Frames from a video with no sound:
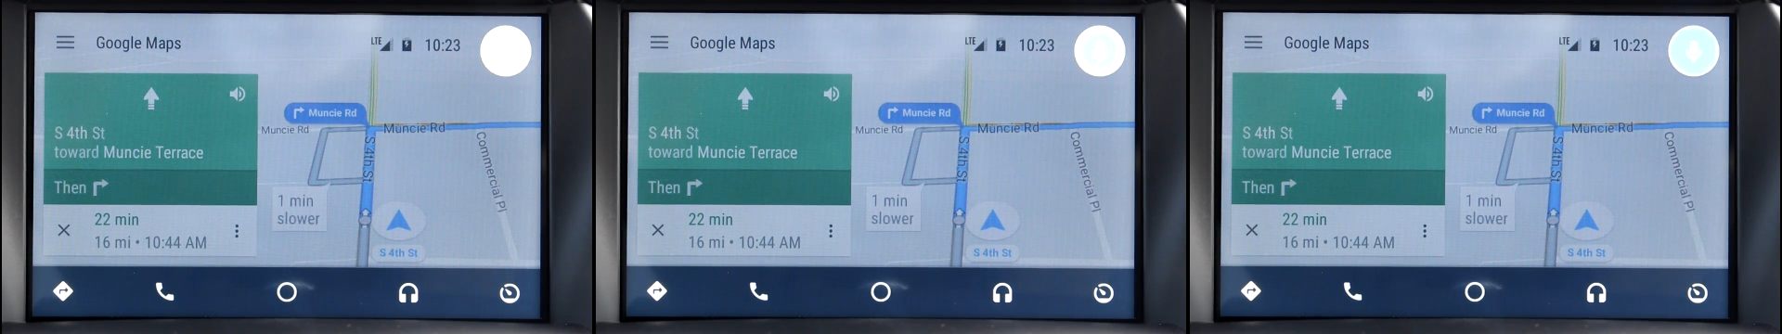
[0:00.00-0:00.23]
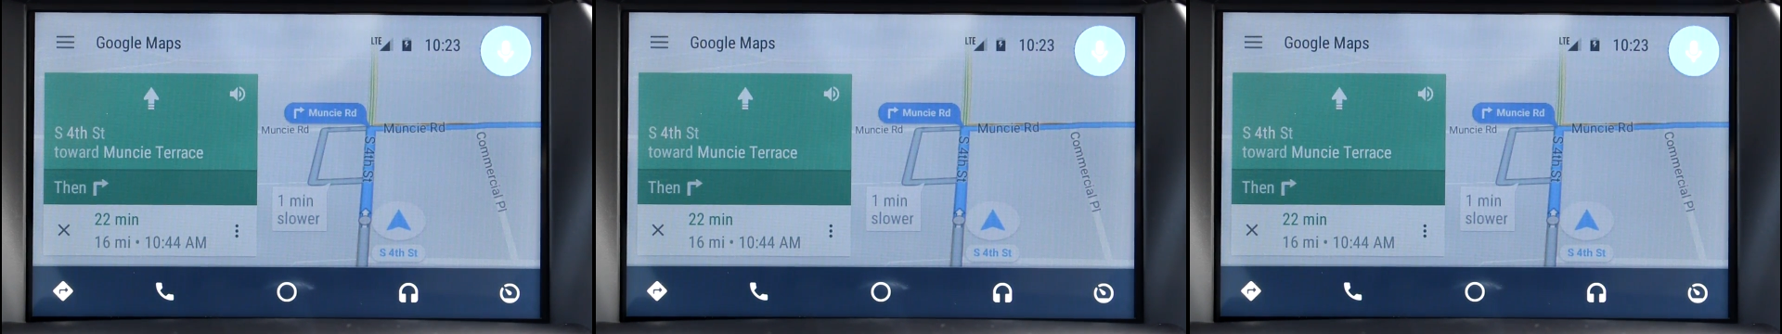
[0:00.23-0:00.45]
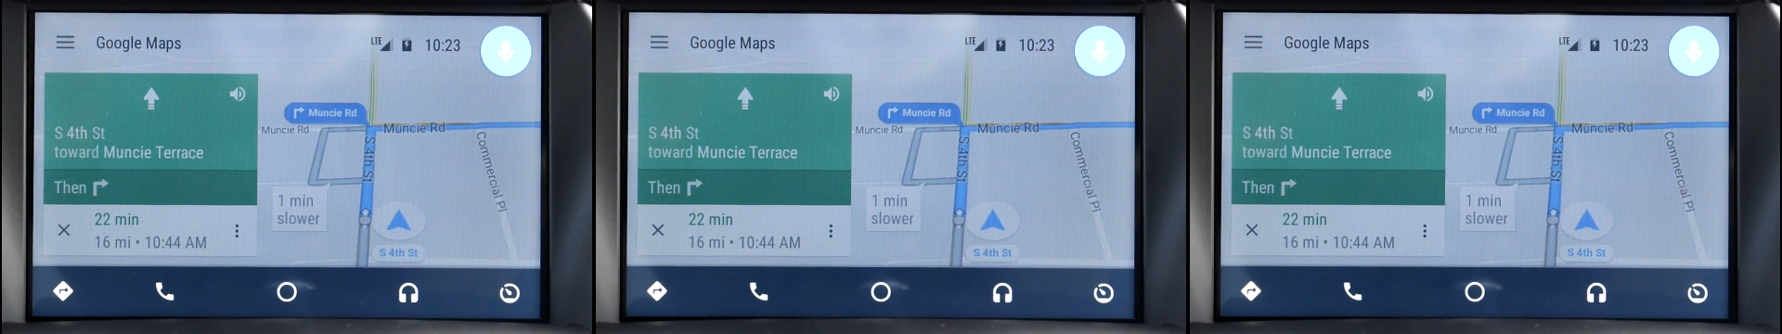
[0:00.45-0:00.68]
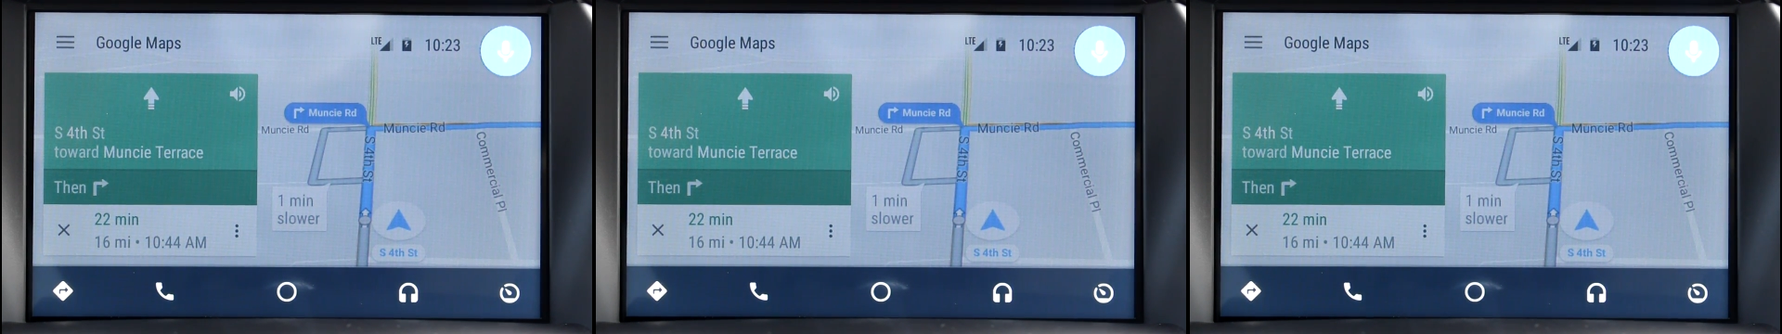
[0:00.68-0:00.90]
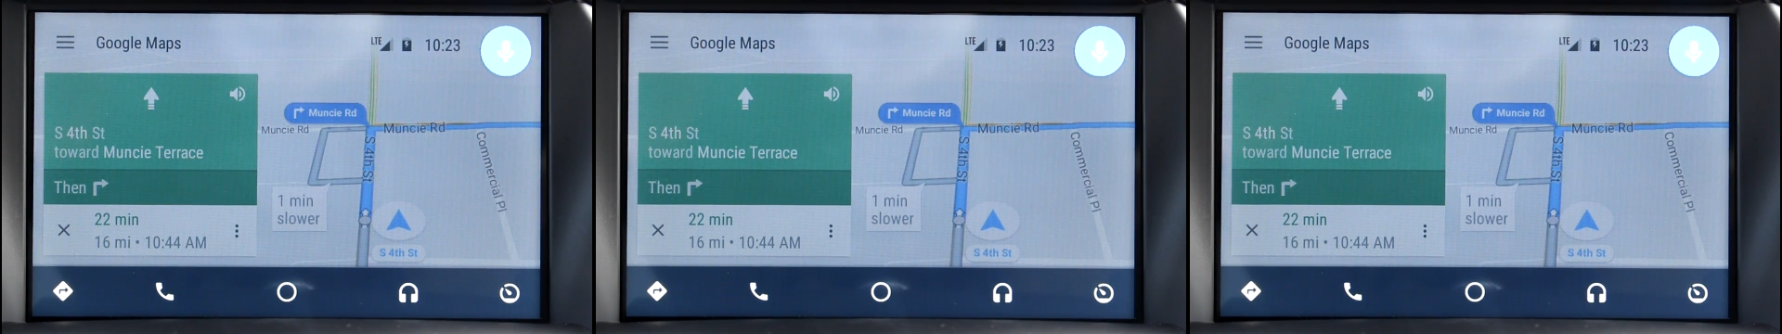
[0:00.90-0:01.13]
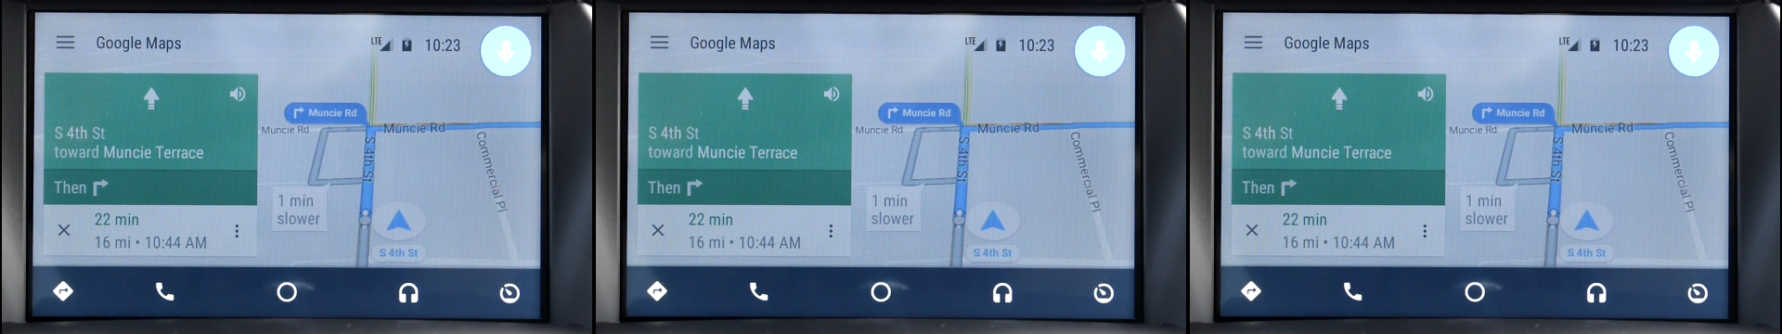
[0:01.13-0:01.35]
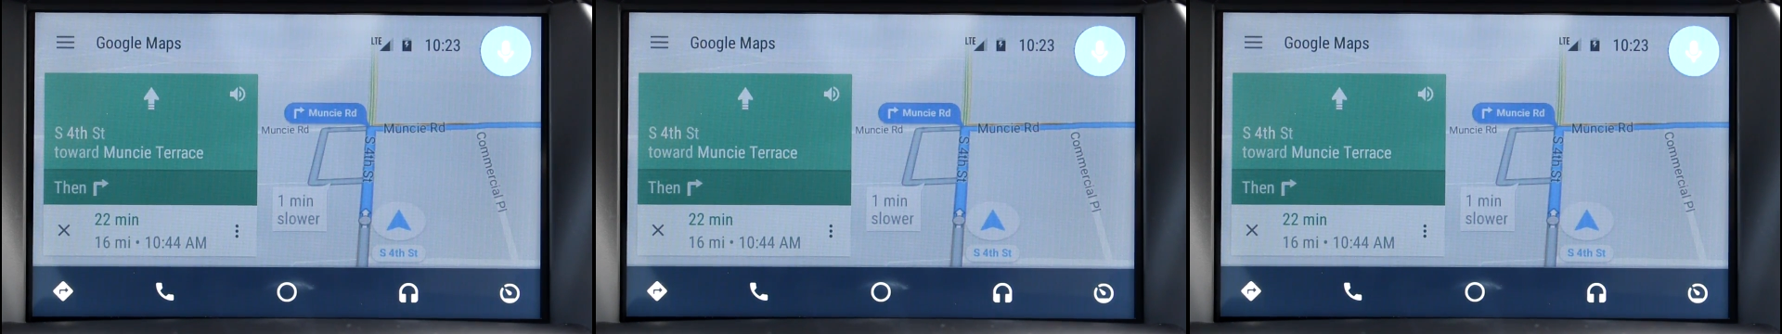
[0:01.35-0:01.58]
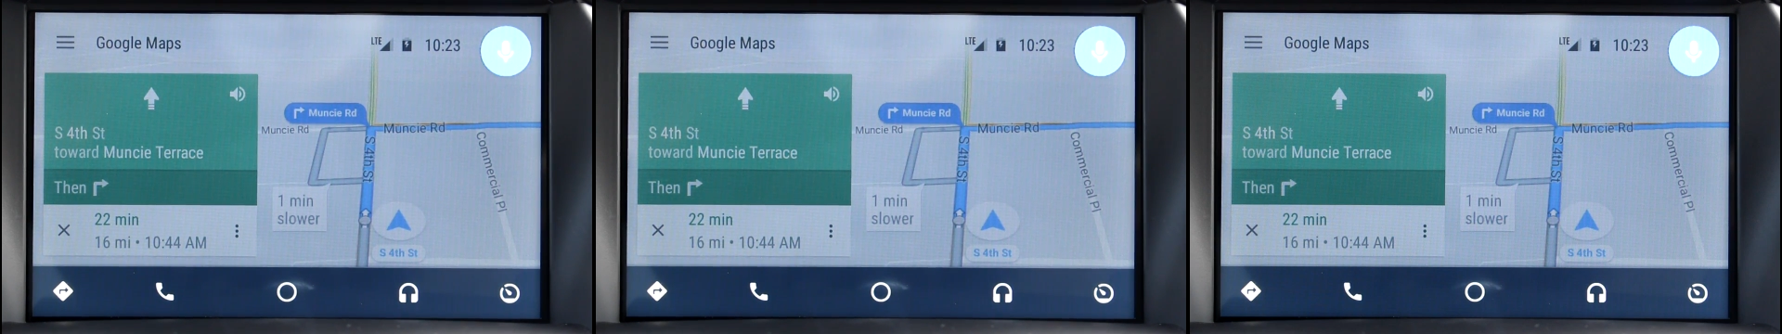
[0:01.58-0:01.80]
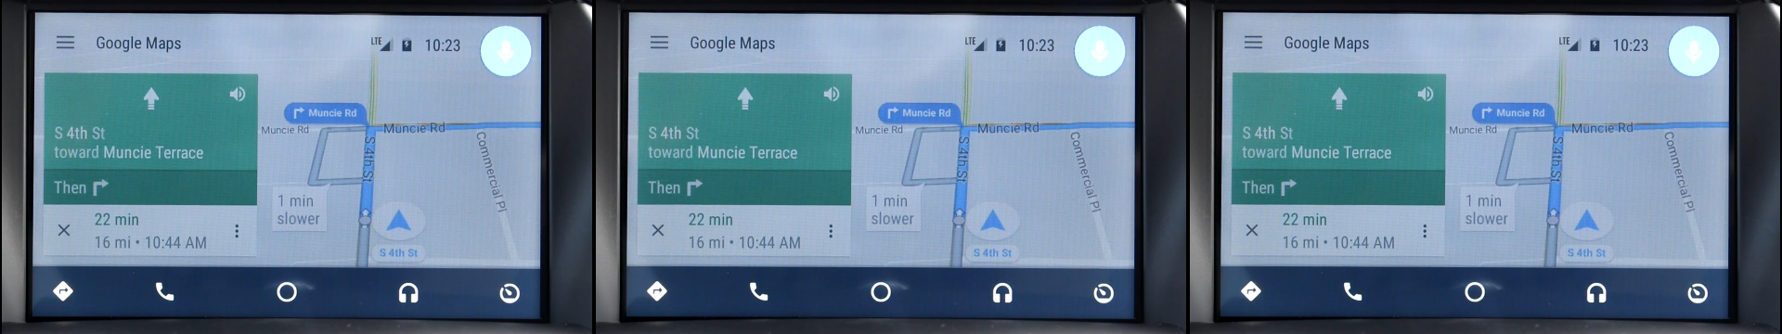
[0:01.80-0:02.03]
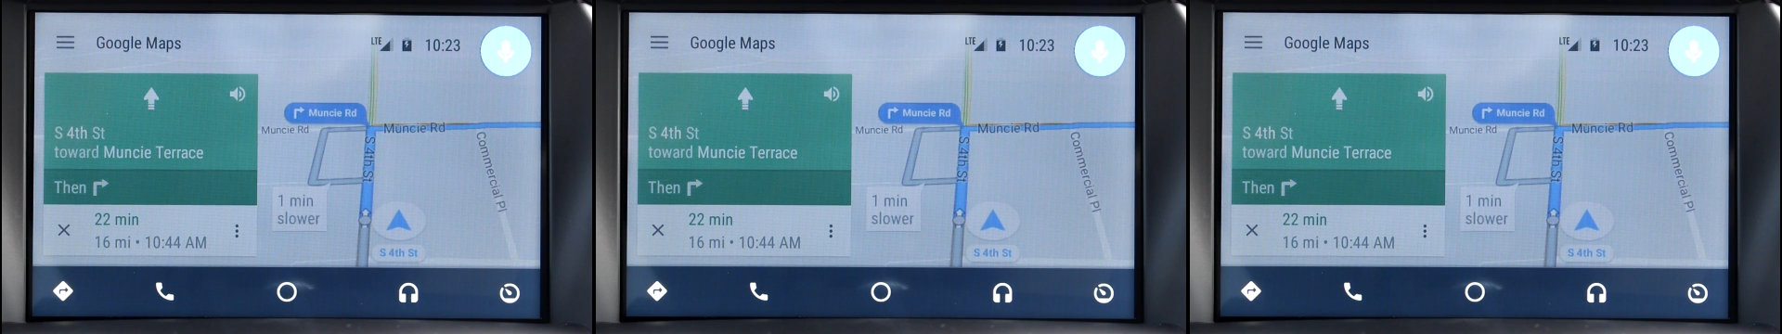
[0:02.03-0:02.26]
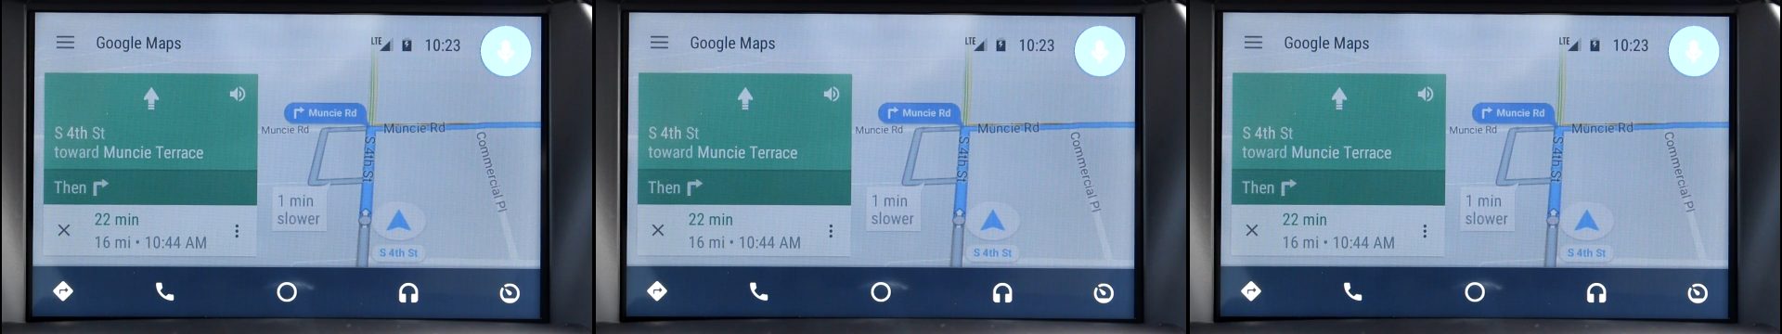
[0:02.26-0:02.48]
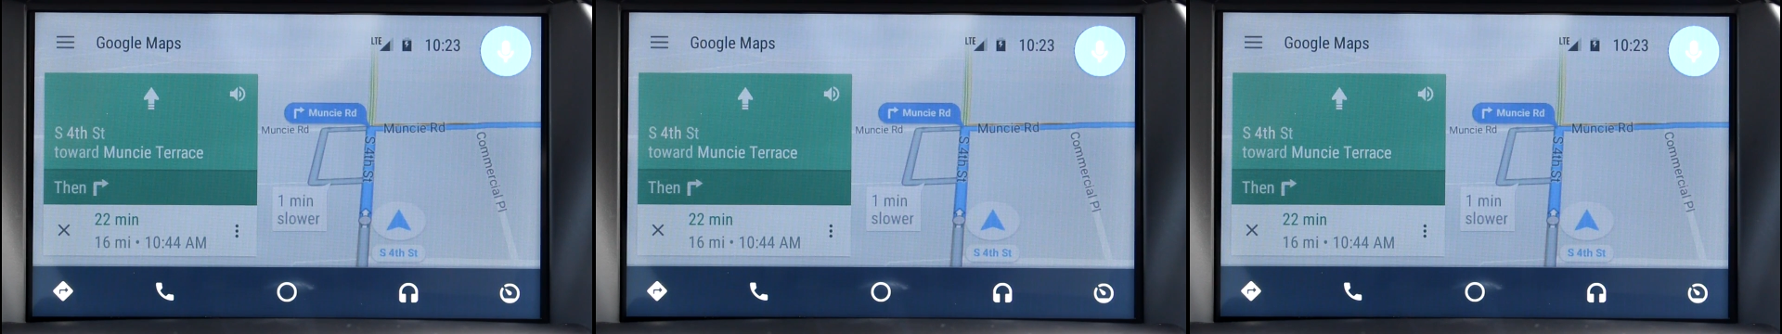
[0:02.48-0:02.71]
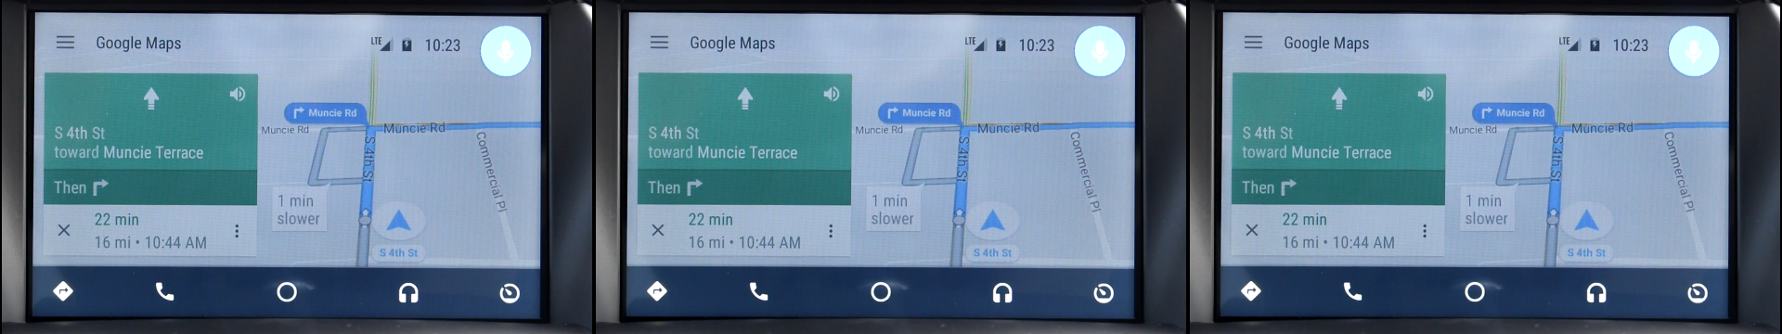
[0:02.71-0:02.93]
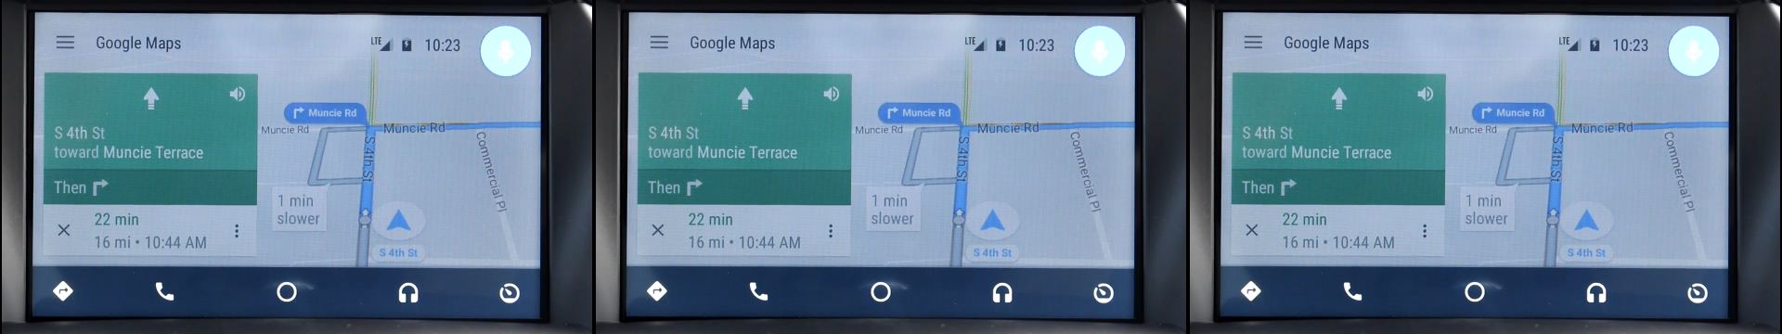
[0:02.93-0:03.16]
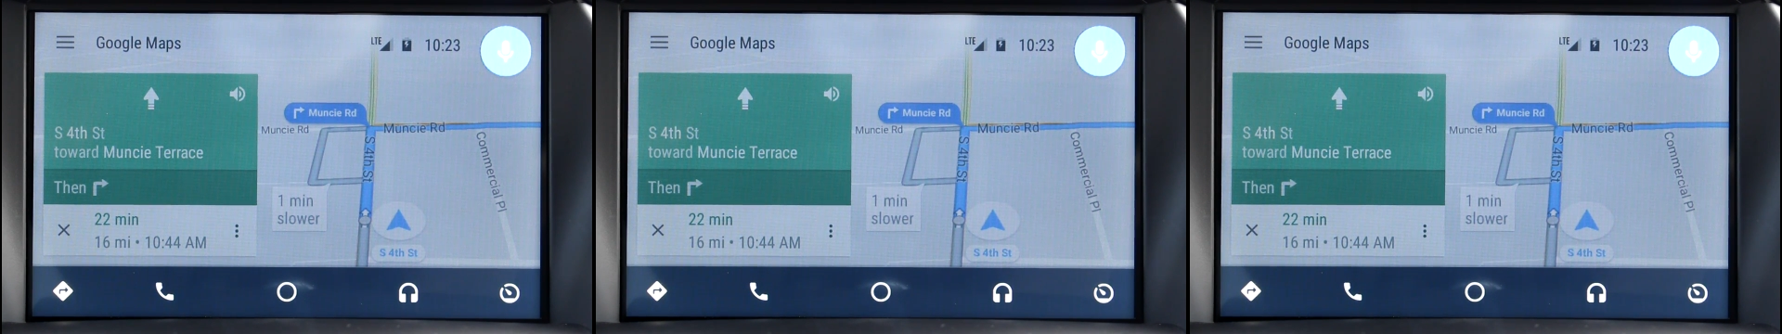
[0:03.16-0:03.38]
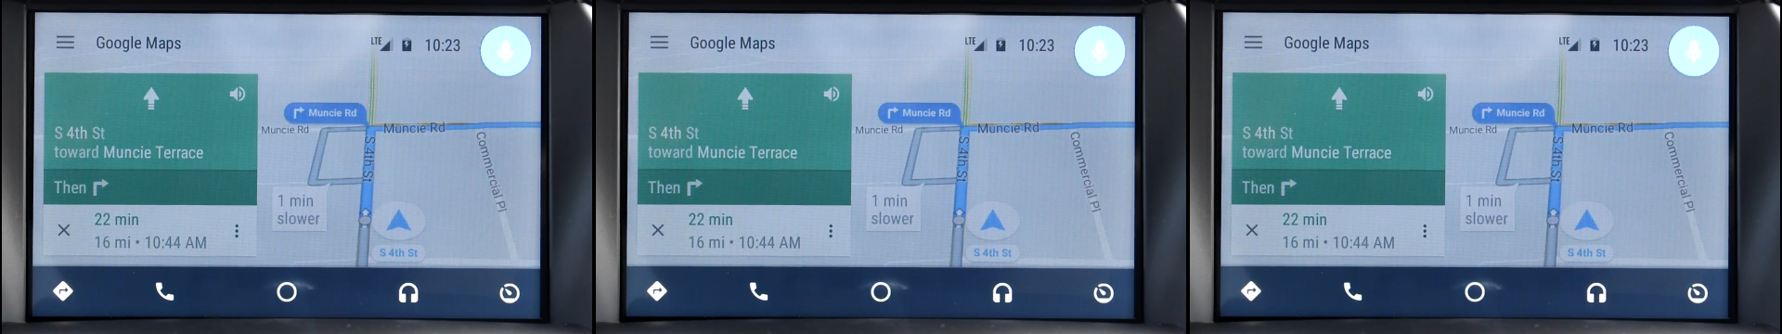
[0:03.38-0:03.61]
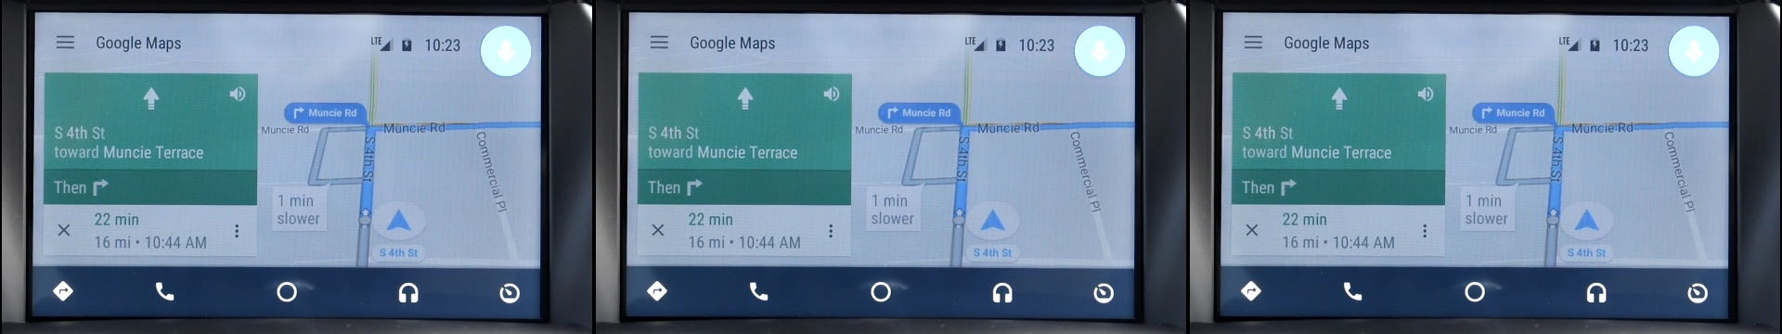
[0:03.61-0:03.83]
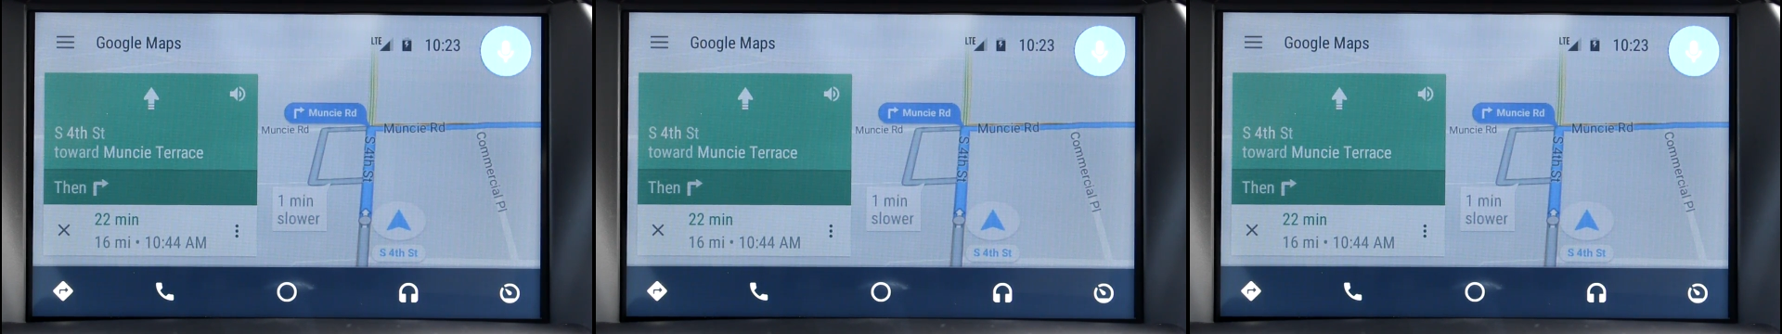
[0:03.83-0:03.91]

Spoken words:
[unreadable: no face in view]